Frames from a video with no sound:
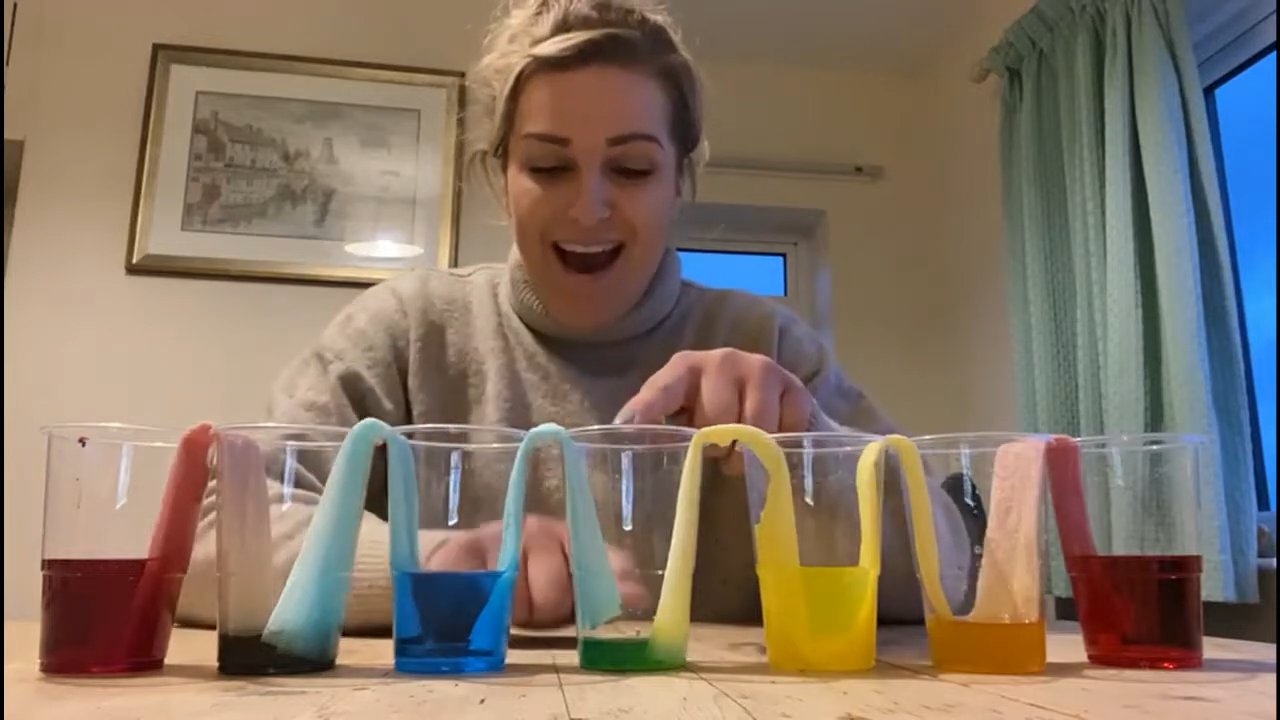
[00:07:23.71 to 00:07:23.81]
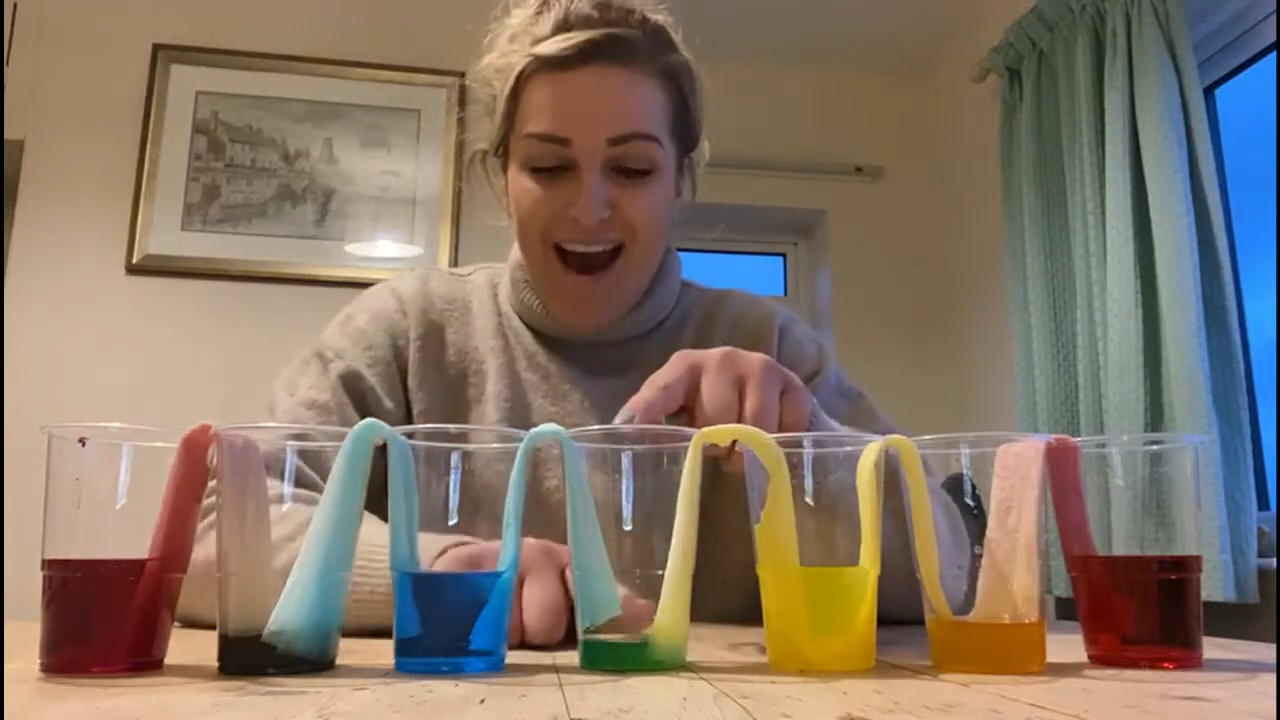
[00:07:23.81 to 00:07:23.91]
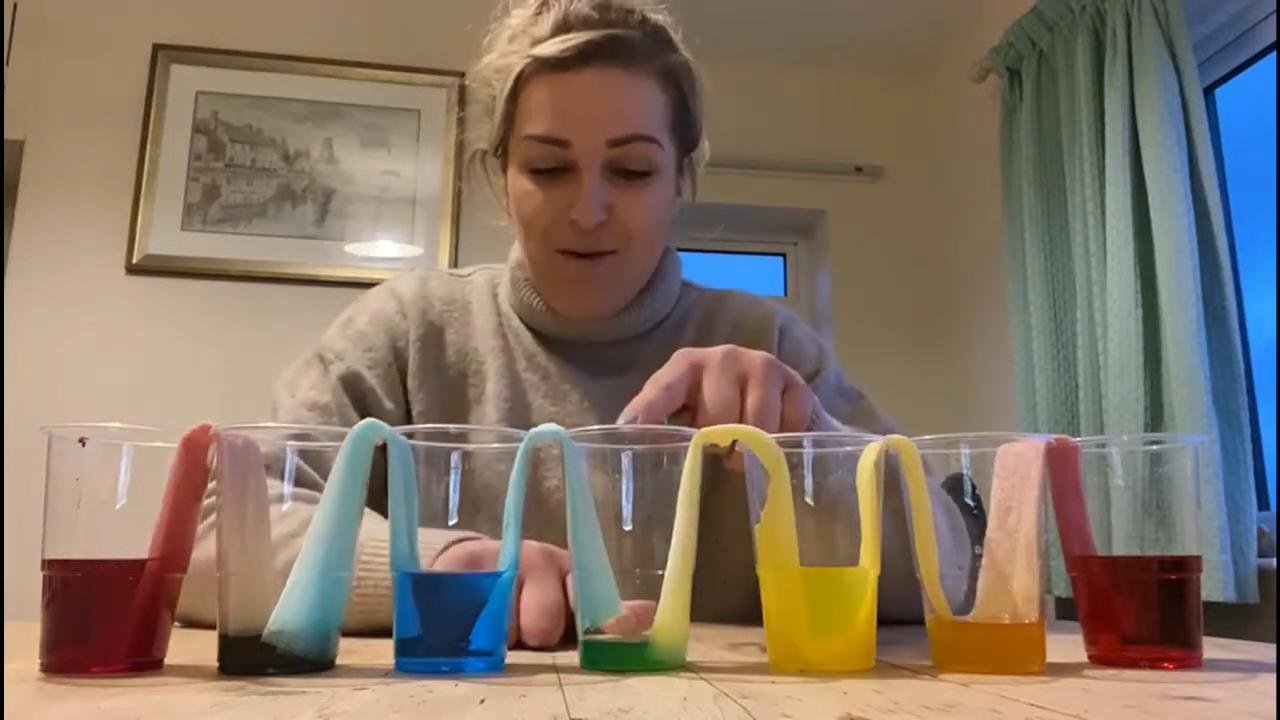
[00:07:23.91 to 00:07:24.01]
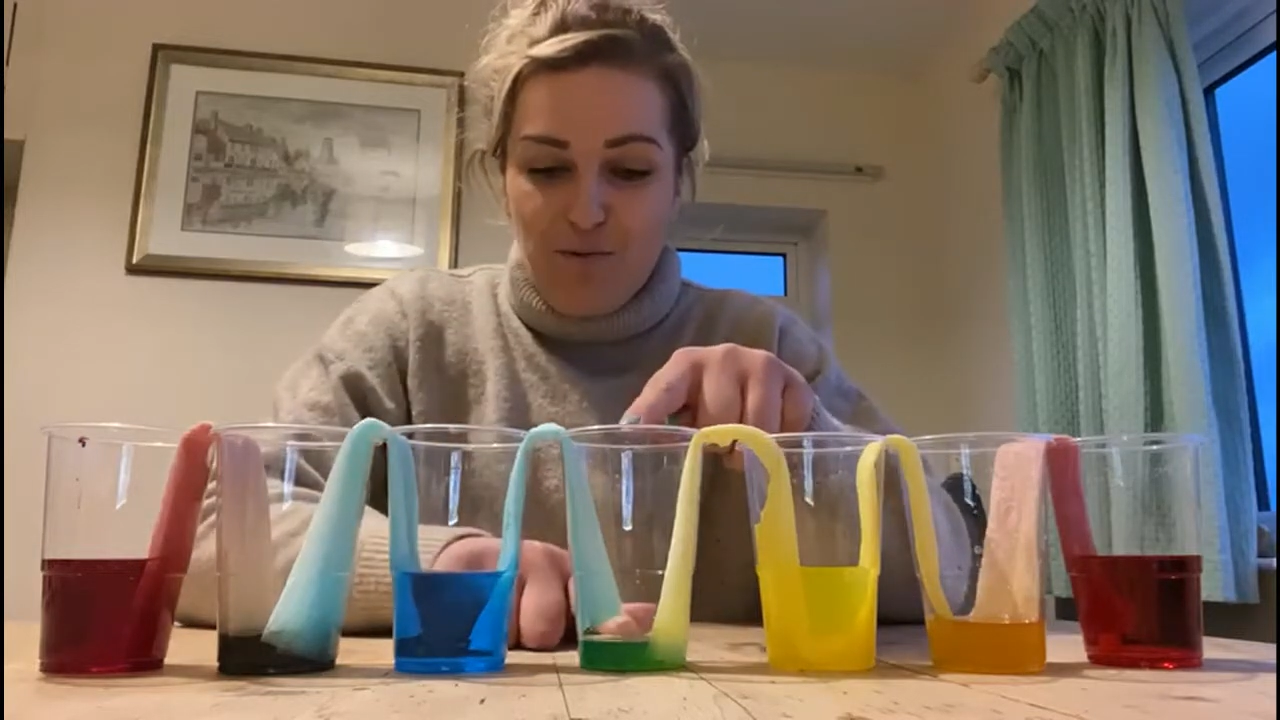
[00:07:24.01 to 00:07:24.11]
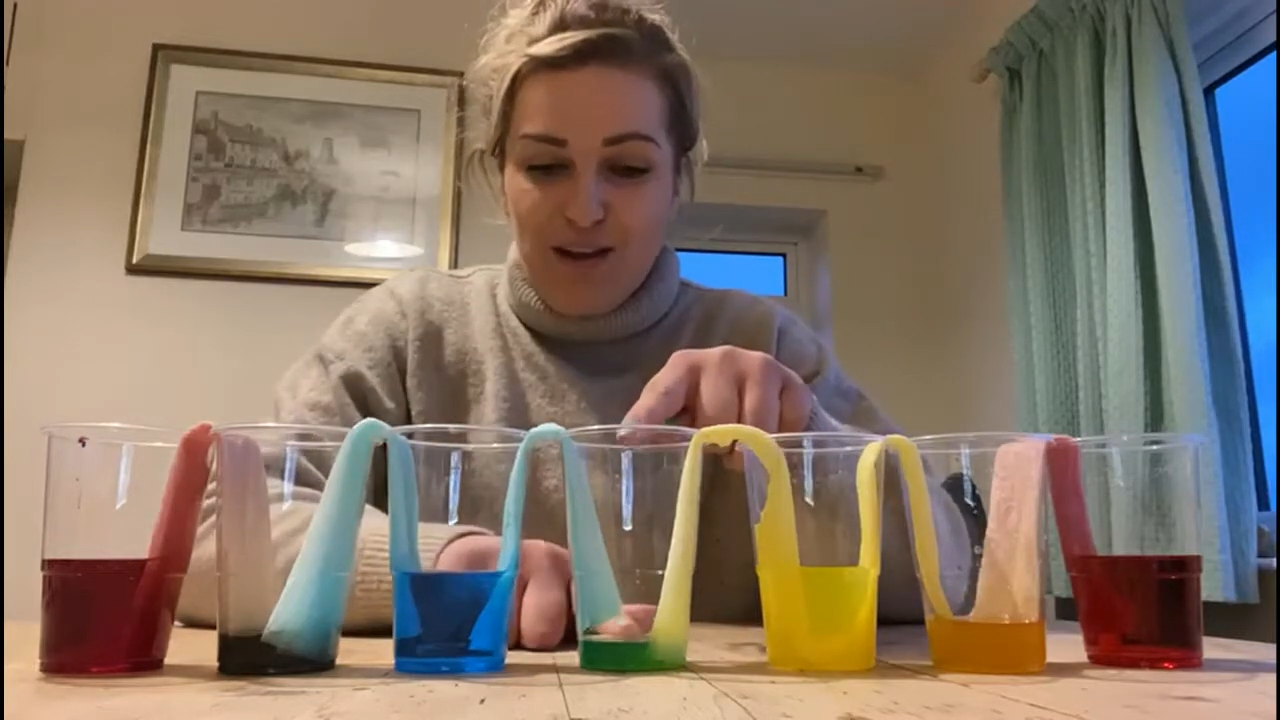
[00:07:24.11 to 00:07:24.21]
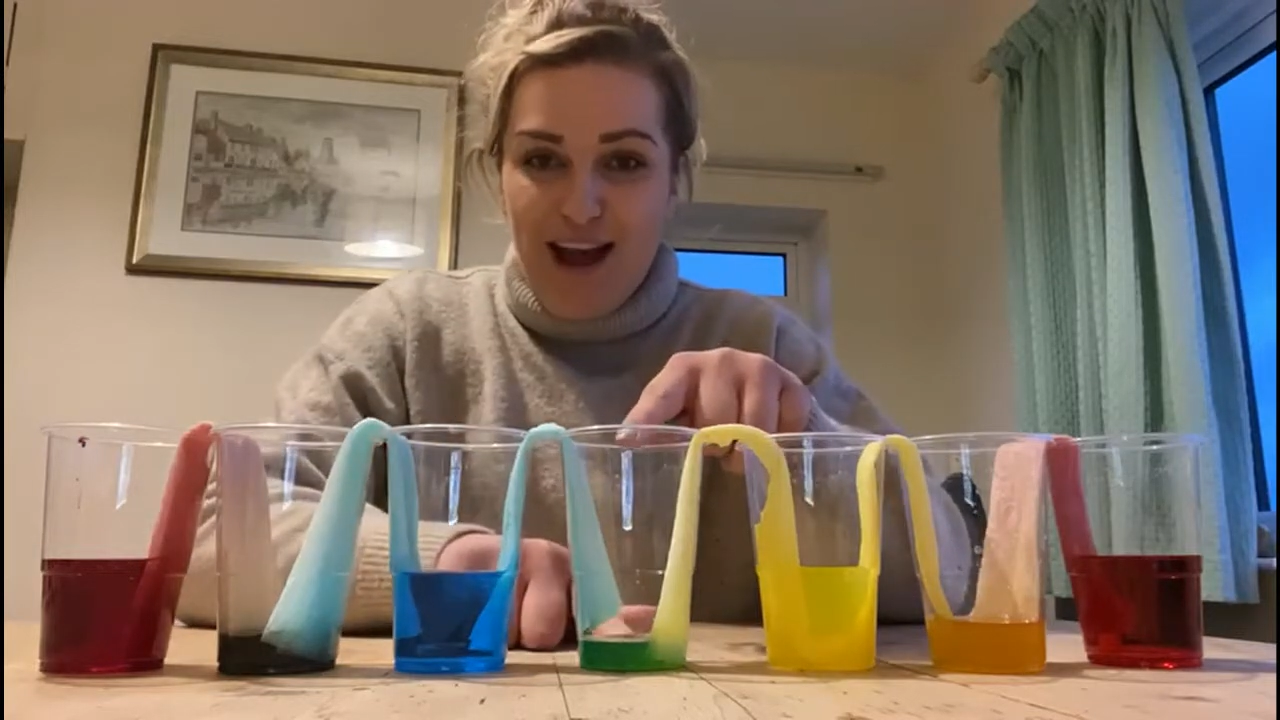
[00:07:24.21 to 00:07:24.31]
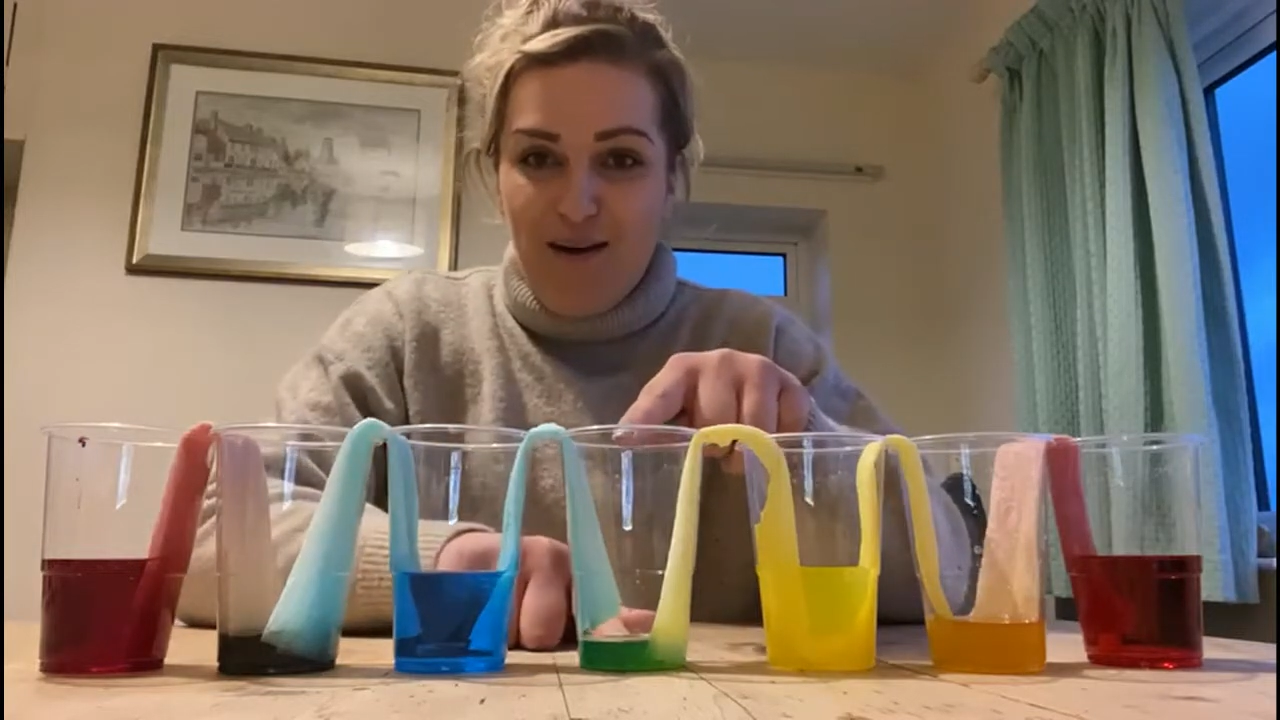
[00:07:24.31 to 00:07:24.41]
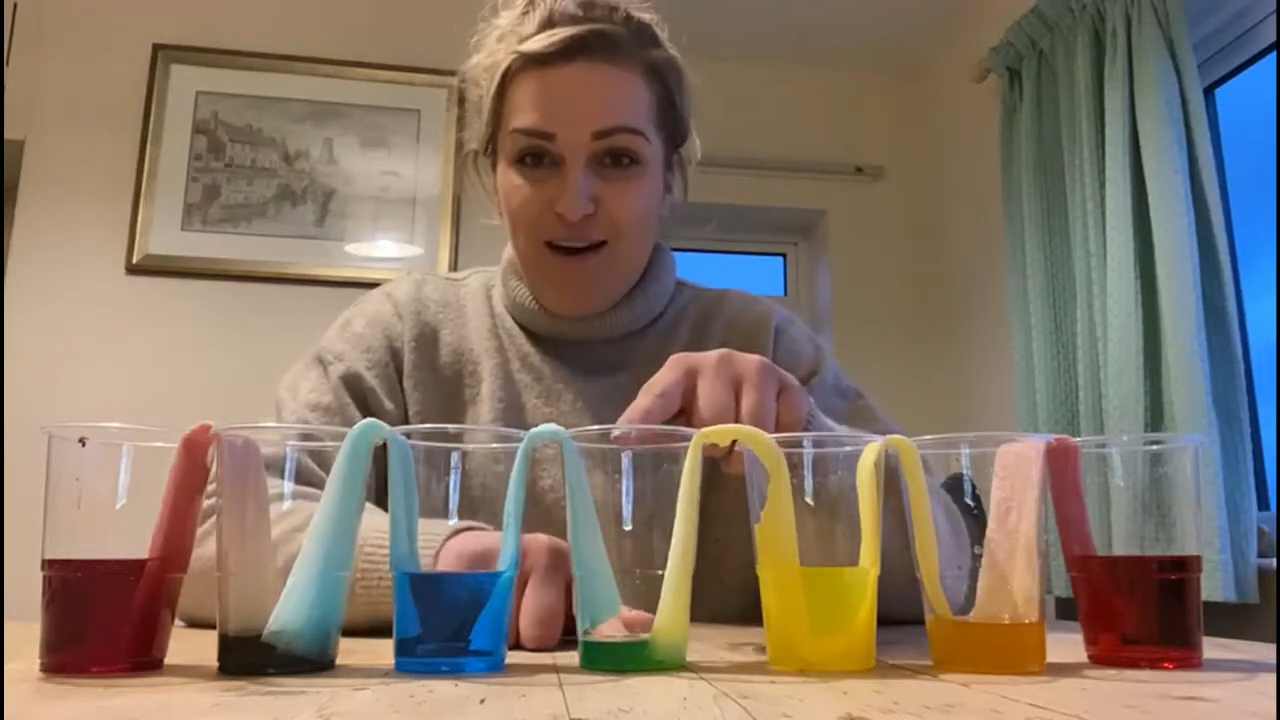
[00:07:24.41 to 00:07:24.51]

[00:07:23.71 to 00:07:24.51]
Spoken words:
and we now